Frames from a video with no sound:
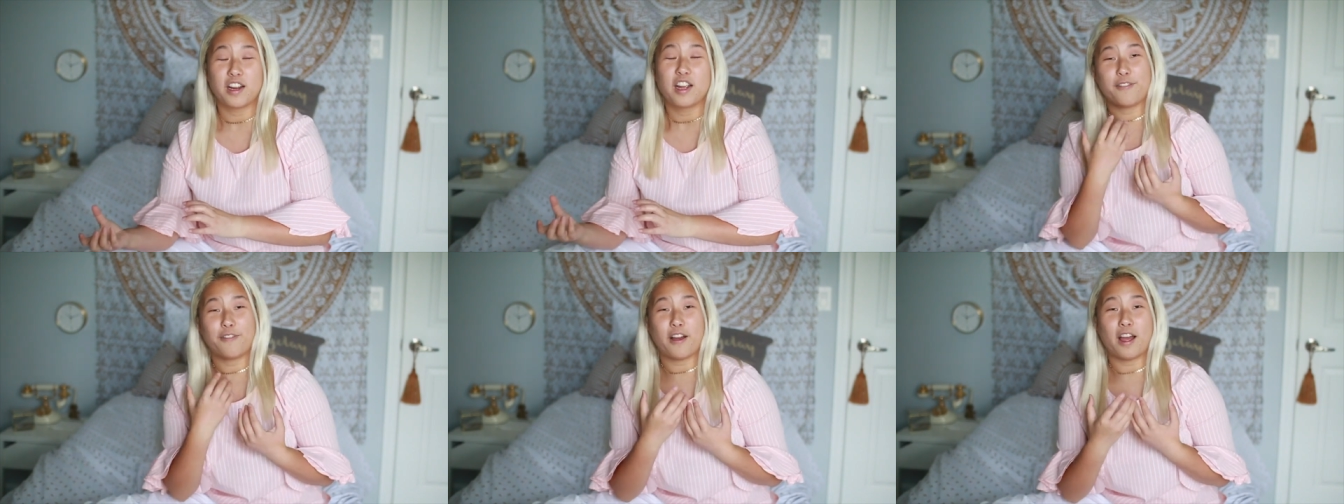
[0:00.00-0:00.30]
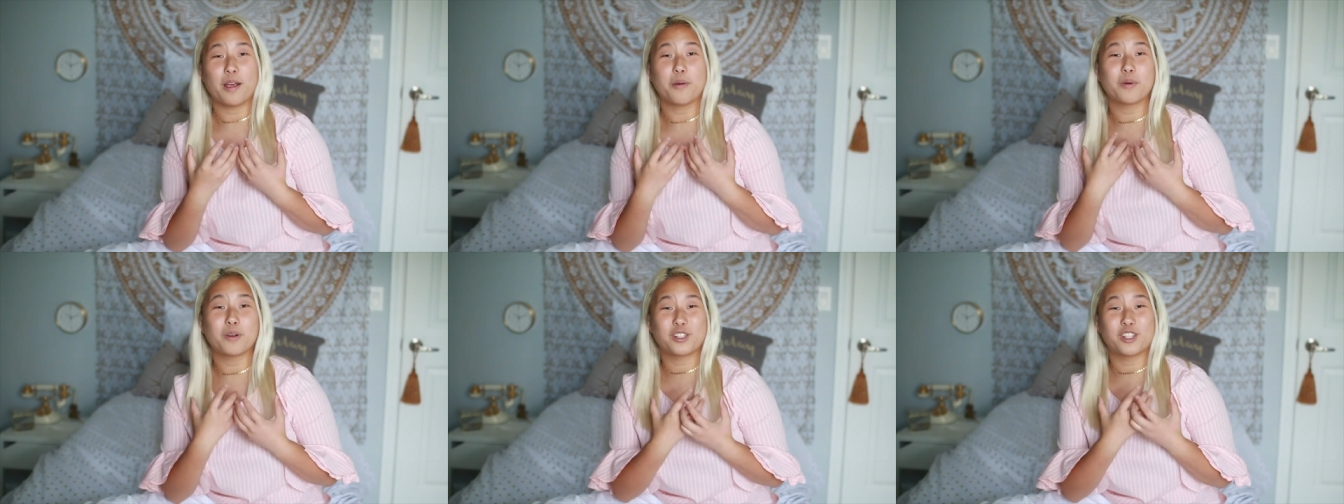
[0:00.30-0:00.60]
If
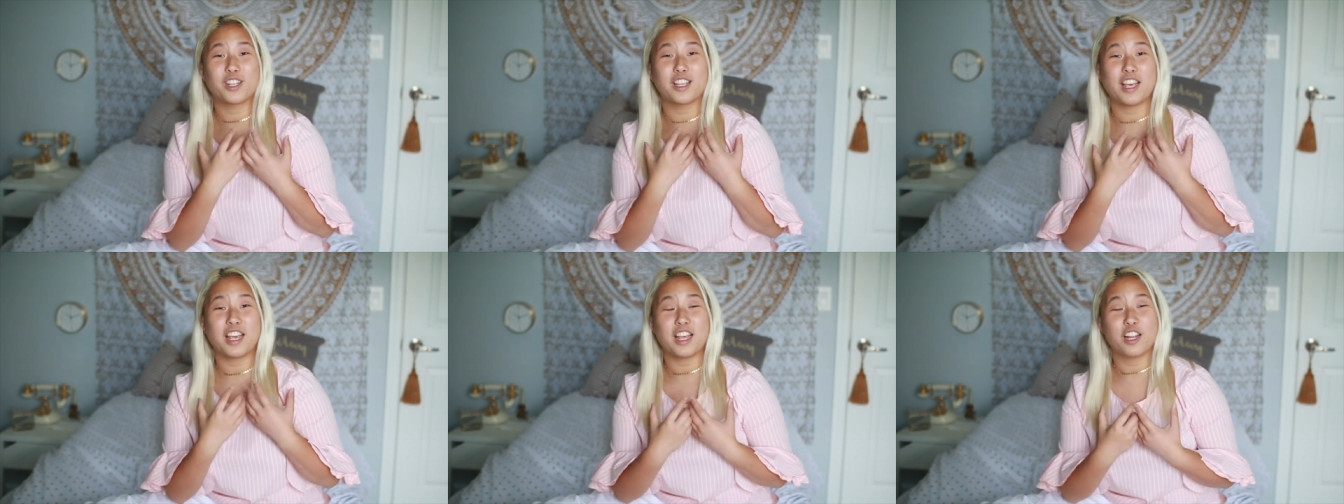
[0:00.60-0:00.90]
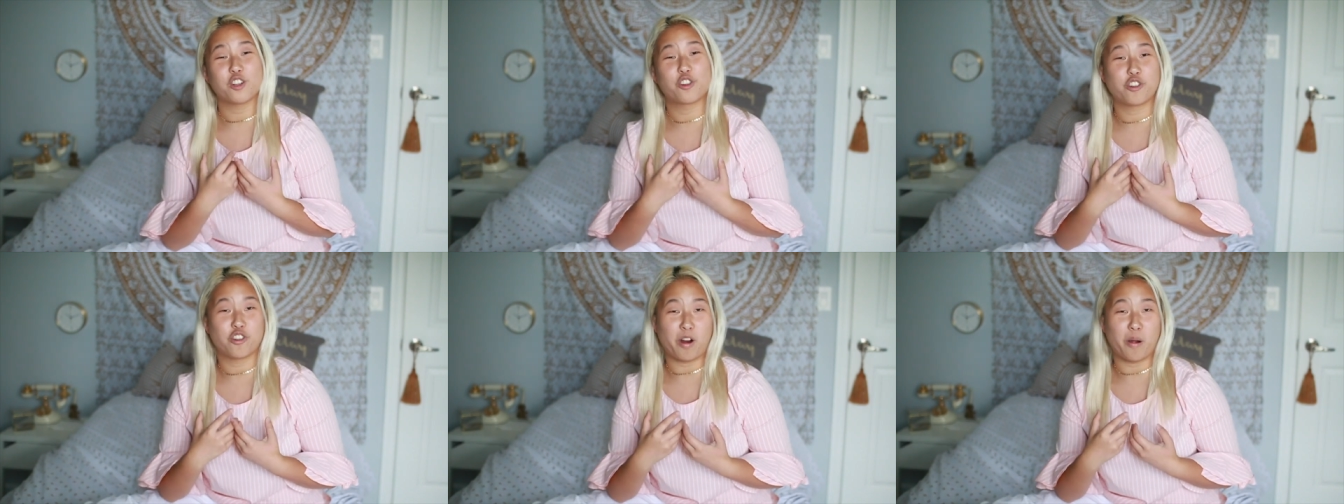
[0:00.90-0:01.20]
I were to get
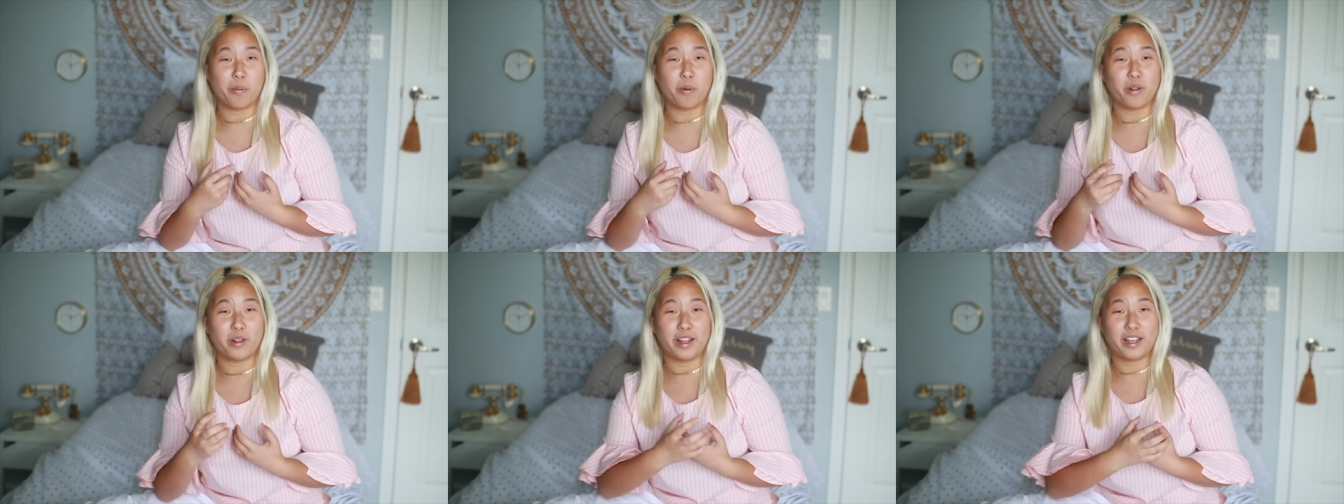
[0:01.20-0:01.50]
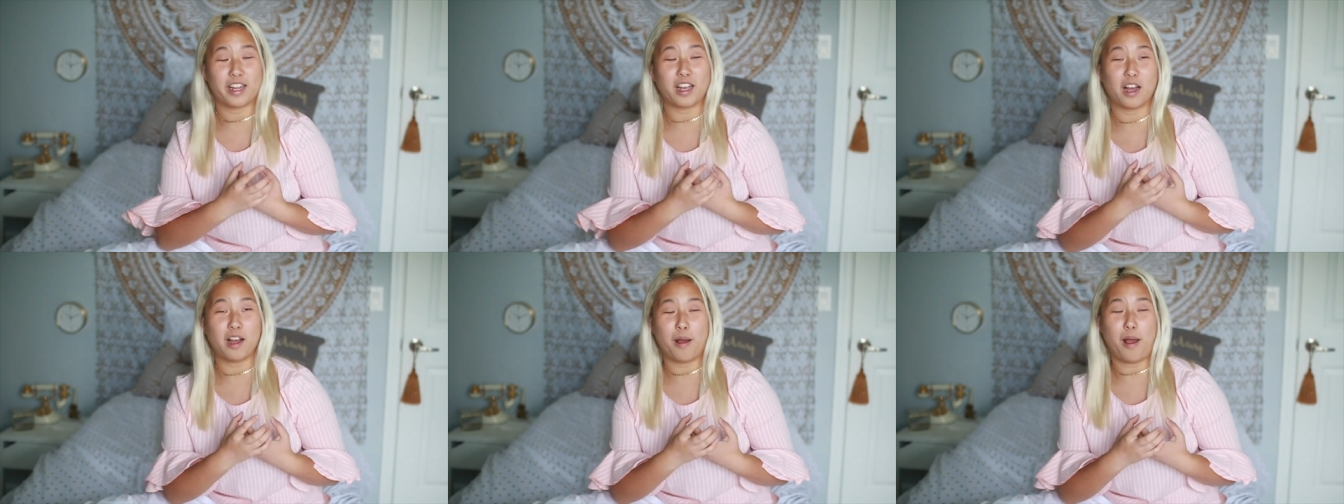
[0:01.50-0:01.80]
in trouble,
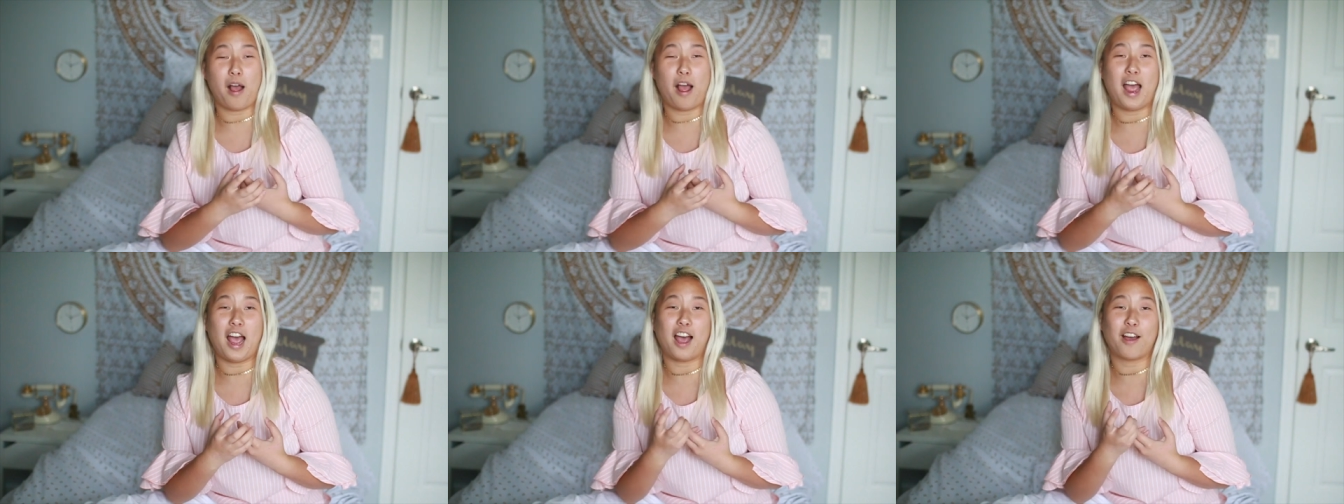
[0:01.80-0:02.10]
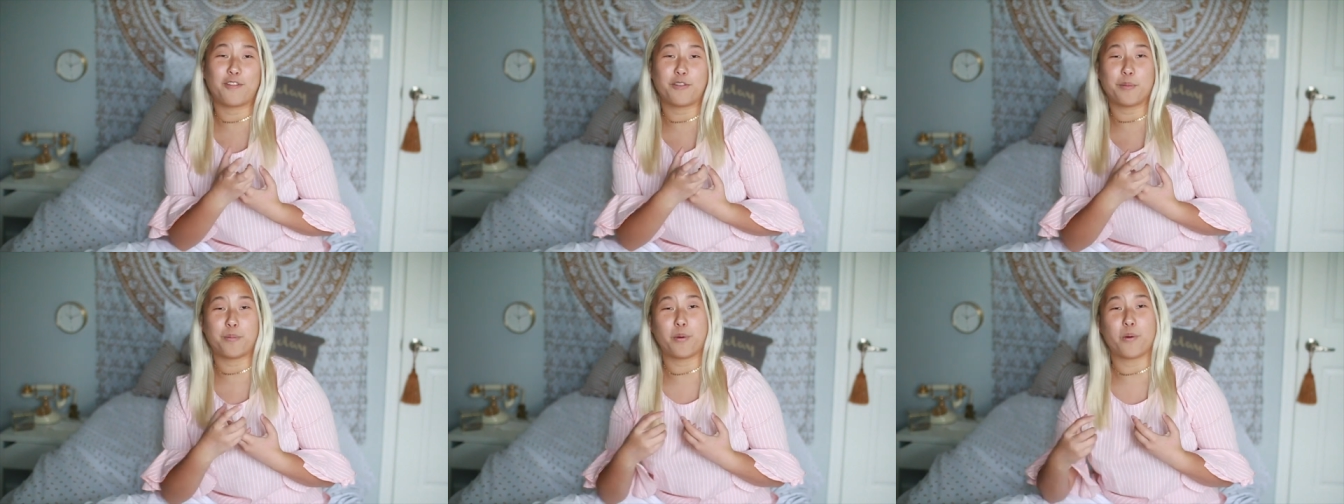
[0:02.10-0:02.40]
like
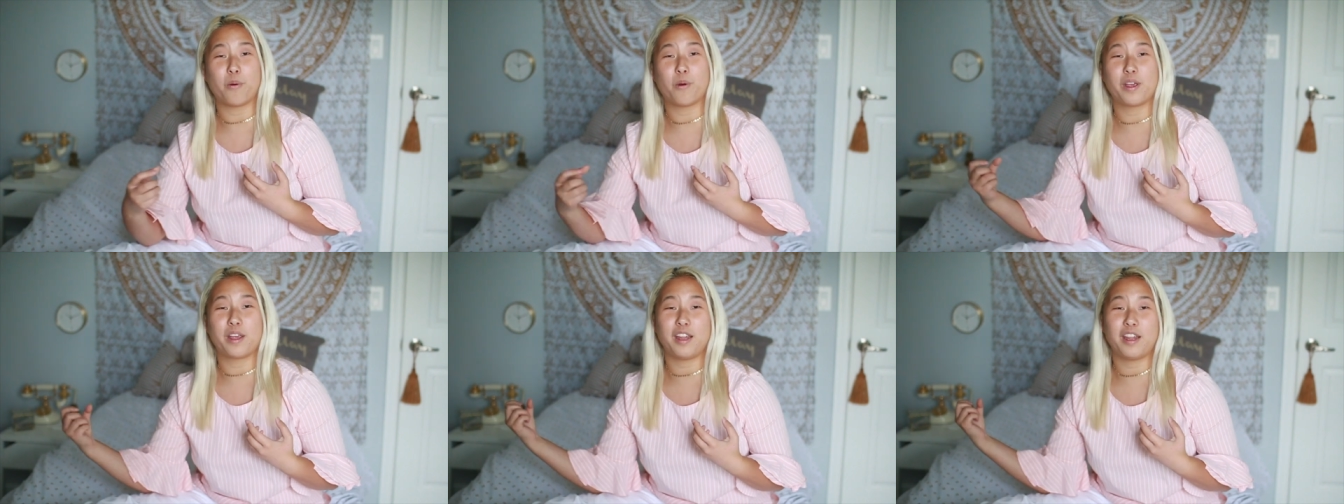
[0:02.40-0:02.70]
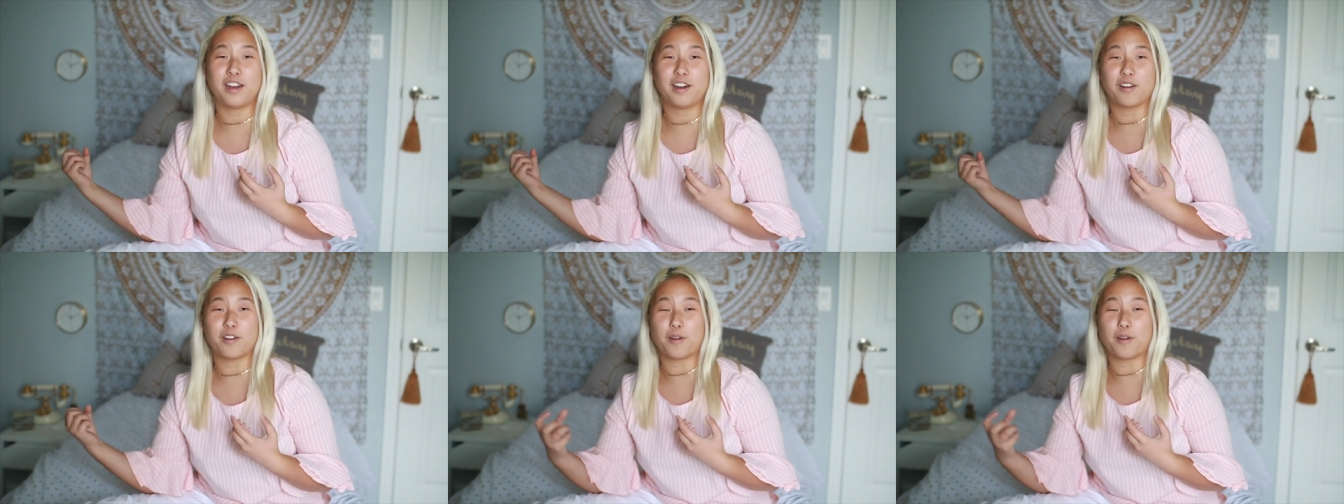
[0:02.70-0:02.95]
half a point